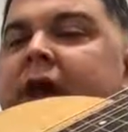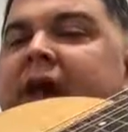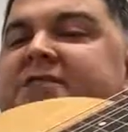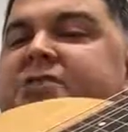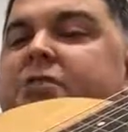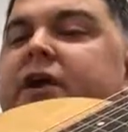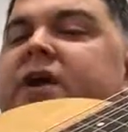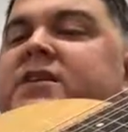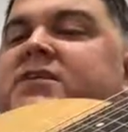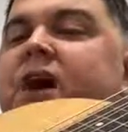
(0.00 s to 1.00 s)
As you
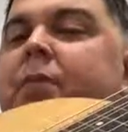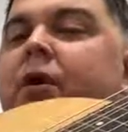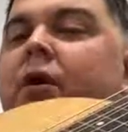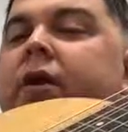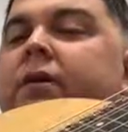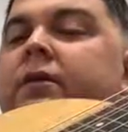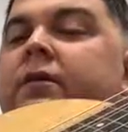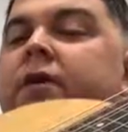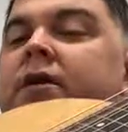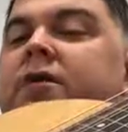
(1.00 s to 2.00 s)
ease up on it,
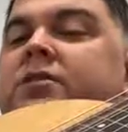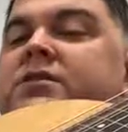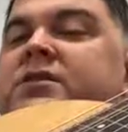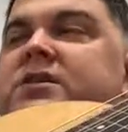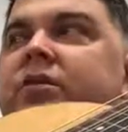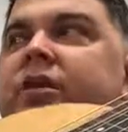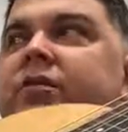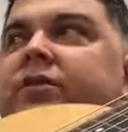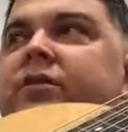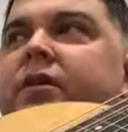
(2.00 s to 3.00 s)
you can still
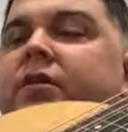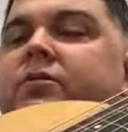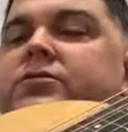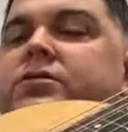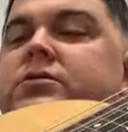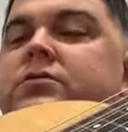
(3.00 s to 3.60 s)
hear the notes.